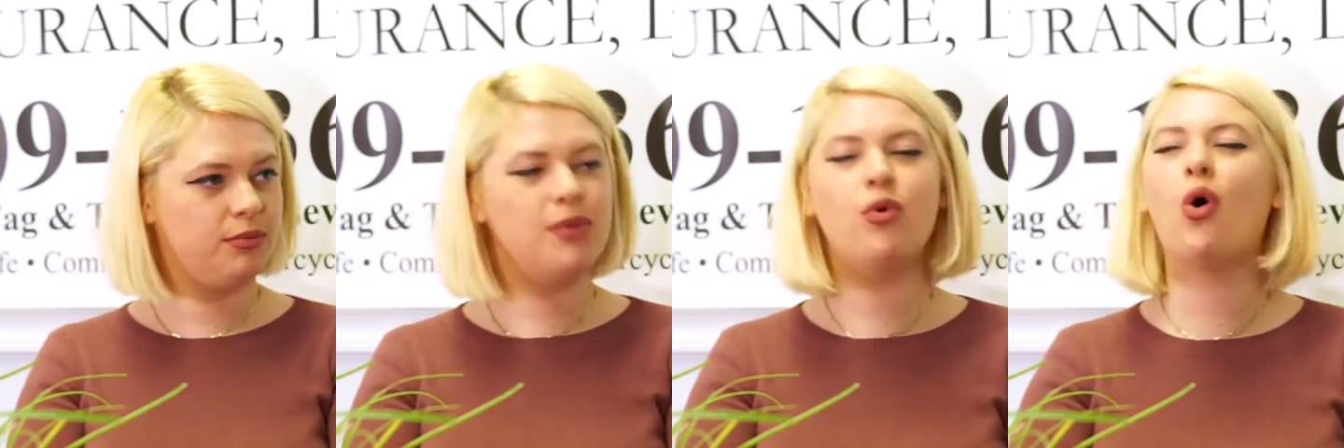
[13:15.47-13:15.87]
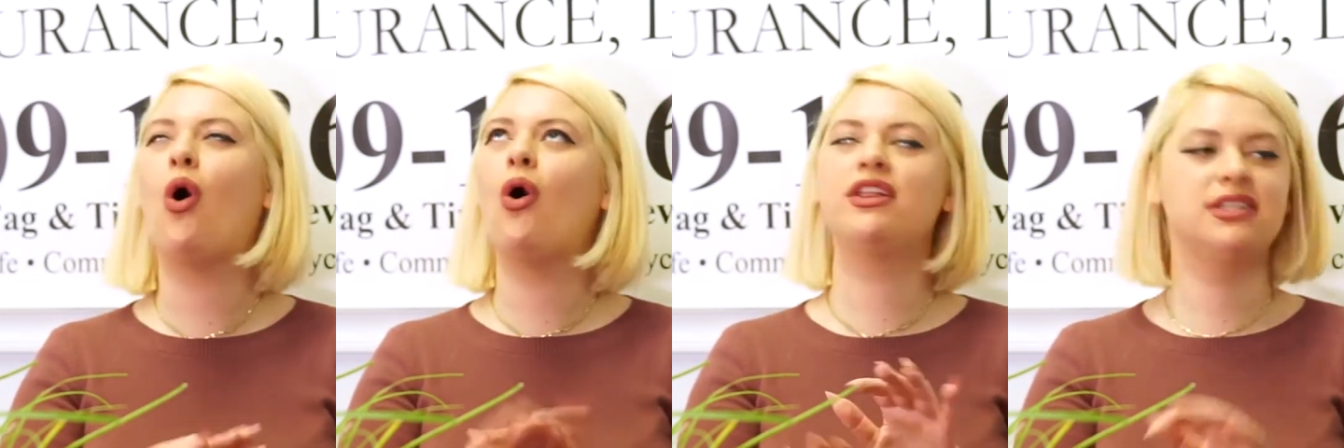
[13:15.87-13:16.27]
People
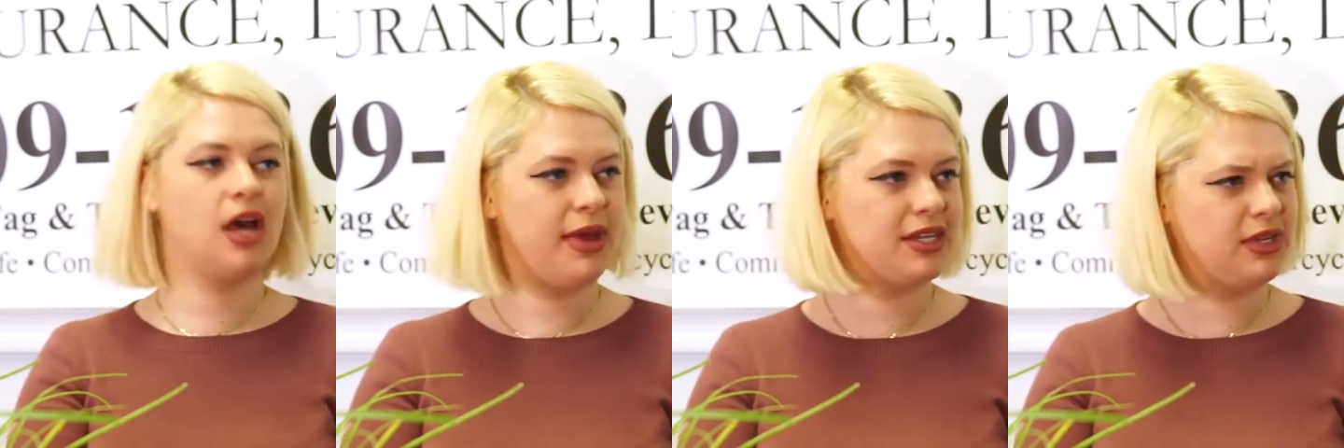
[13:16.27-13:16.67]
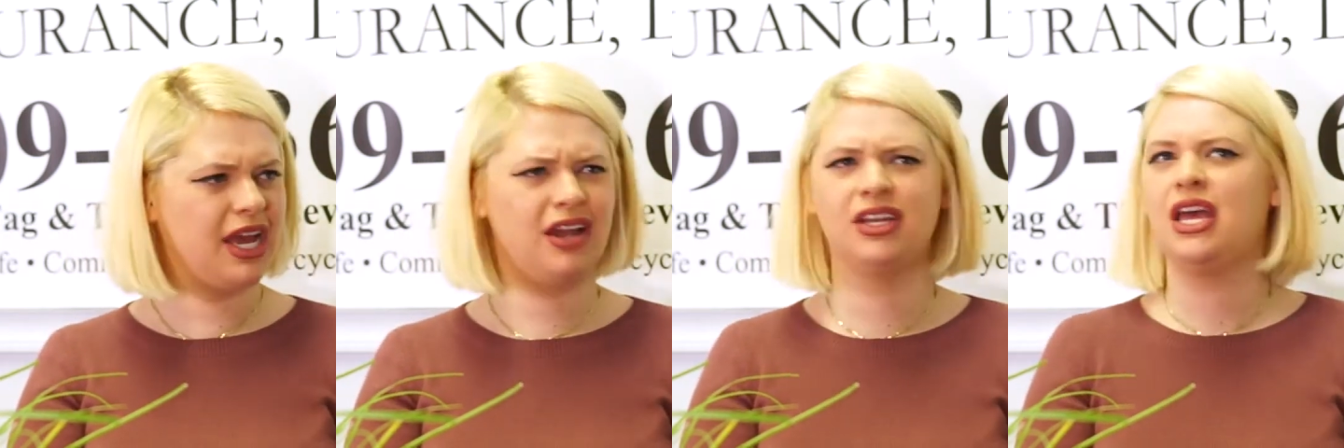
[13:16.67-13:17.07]
all the time ask me,
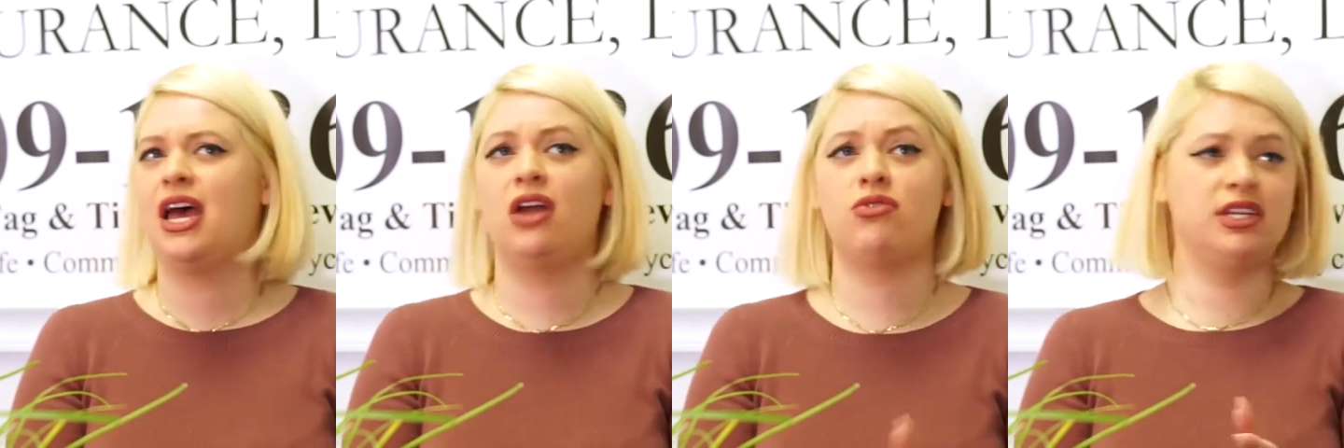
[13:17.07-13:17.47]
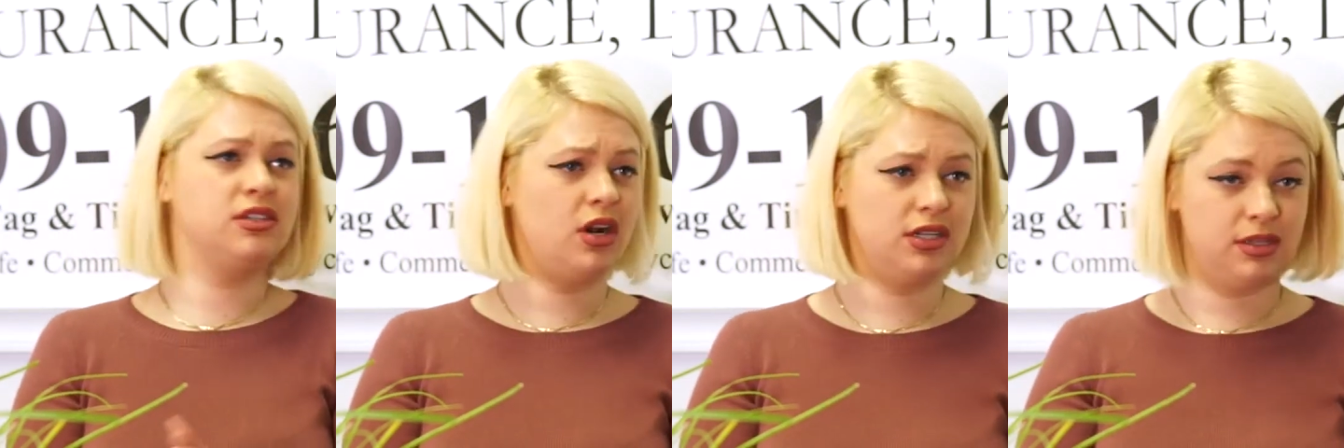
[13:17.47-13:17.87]
how do I get
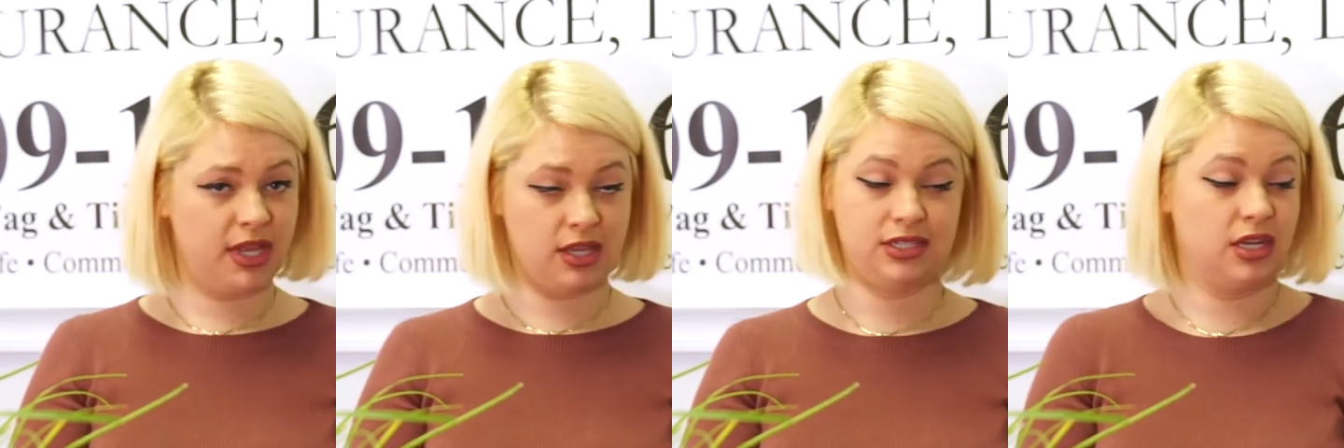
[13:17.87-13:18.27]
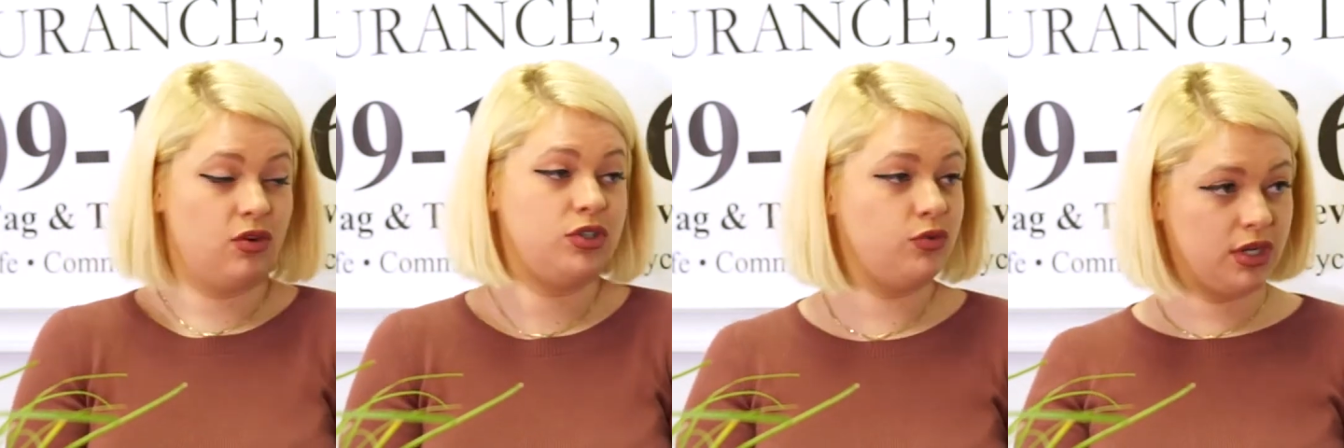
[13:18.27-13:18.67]
started, Samantha? I said, know
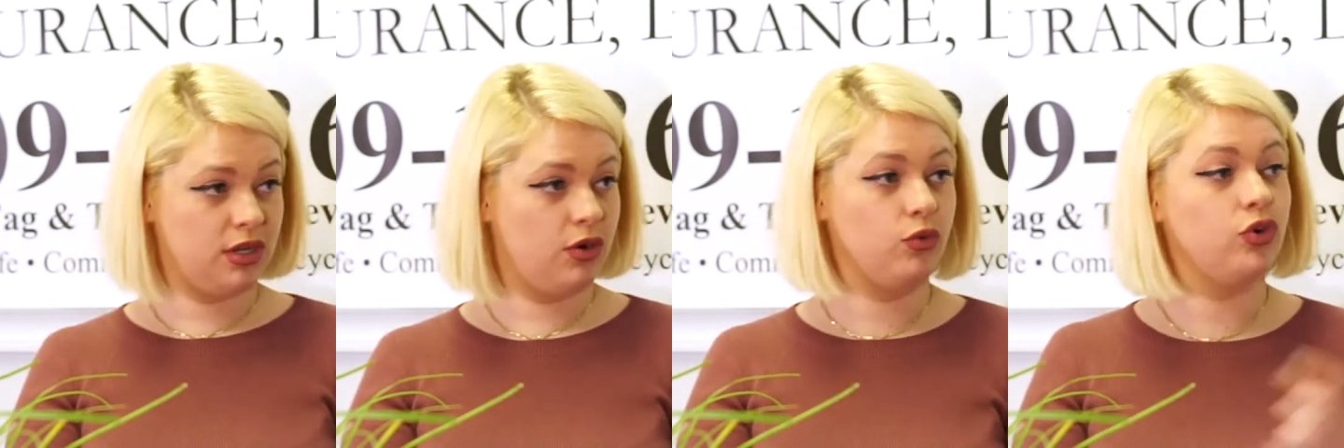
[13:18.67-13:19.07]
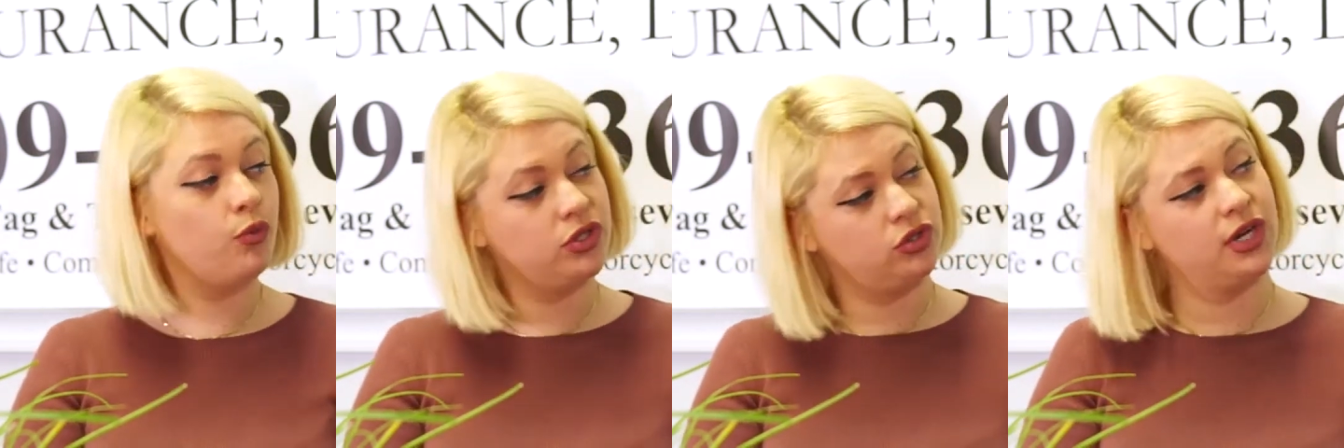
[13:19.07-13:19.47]
what you want
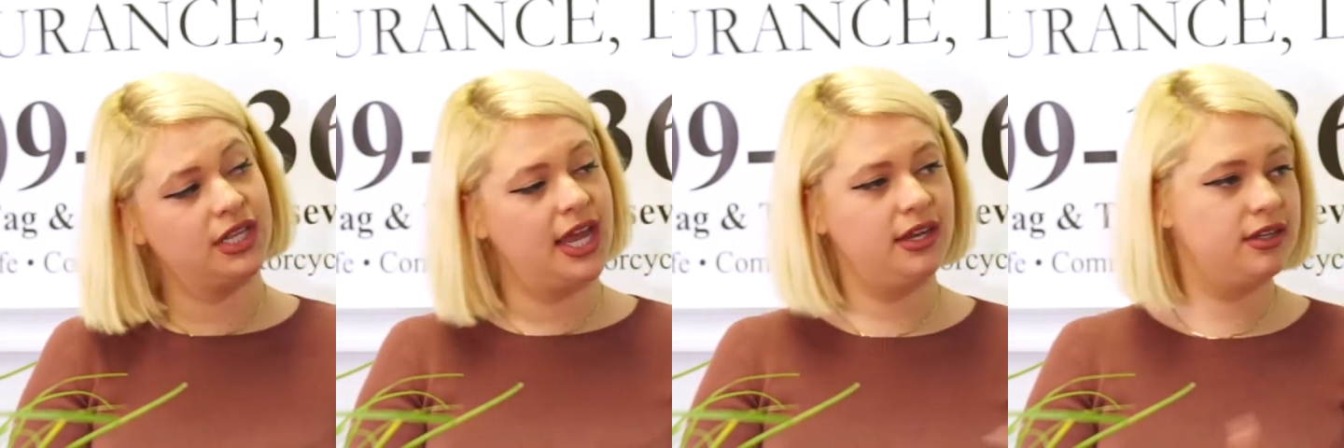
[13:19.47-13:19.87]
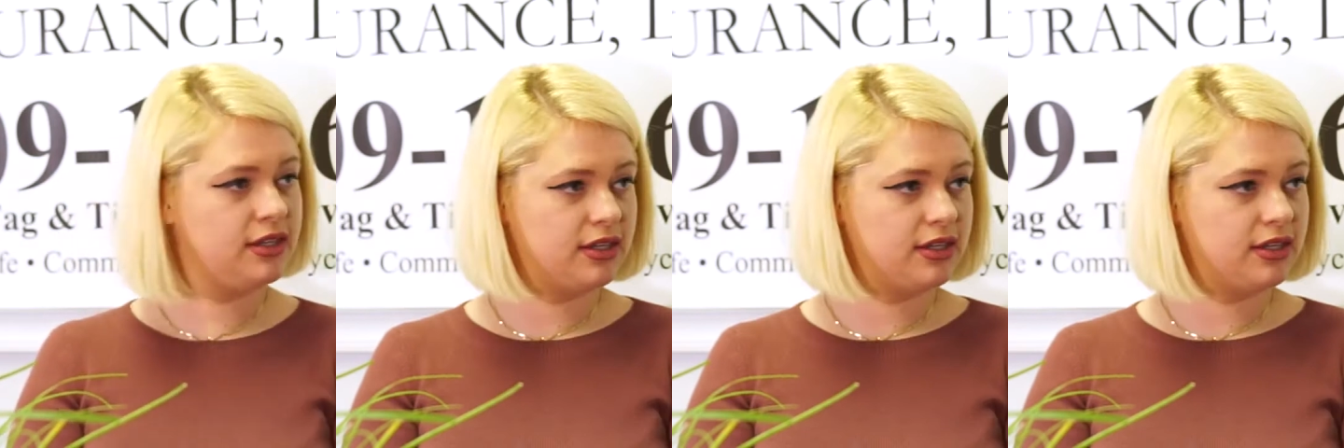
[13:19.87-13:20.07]
at the end.